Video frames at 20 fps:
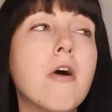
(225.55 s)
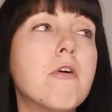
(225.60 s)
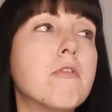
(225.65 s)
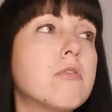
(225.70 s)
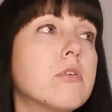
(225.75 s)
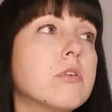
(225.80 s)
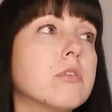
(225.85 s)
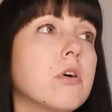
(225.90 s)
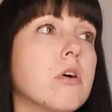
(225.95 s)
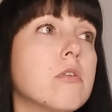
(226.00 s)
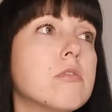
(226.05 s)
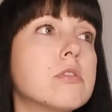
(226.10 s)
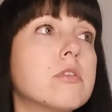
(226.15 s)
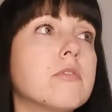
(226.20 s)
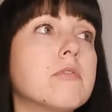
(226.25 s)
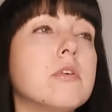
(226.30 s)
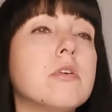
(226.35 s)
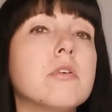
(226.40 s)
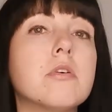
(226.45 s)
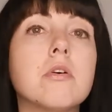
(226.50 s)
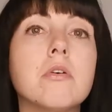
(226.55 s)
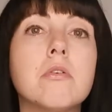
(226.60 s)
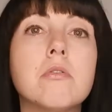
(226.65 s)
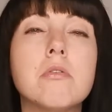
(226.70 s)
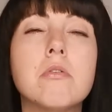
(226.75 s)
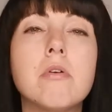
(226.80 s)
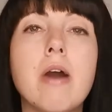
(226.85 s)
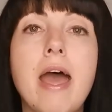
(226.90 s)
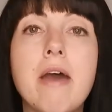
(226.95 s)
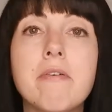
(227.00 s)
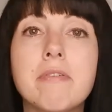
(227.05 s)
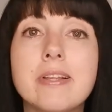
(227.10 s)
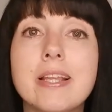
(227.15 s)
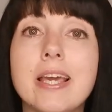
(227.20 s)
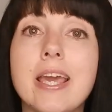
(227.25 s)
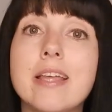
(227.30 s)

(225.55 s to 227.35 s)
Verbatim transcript: For those of you who haven't